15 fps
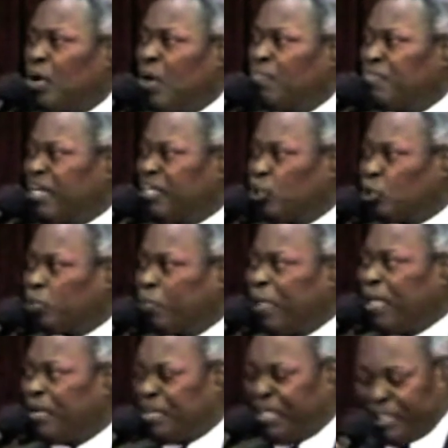of the
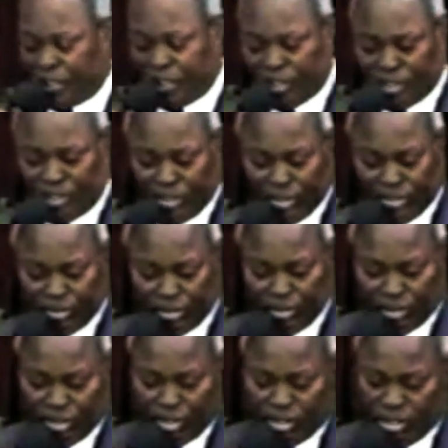Spirit,
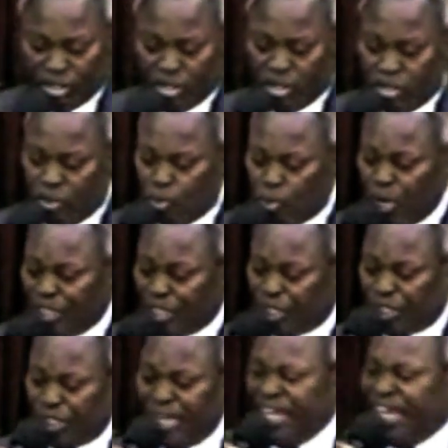
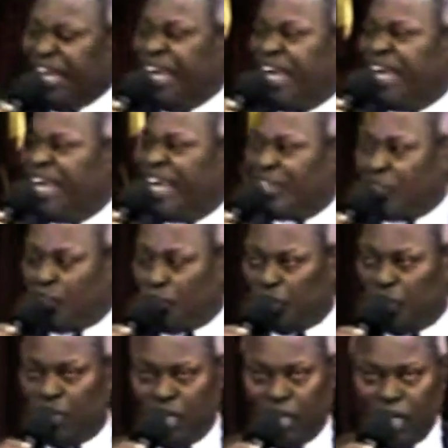which is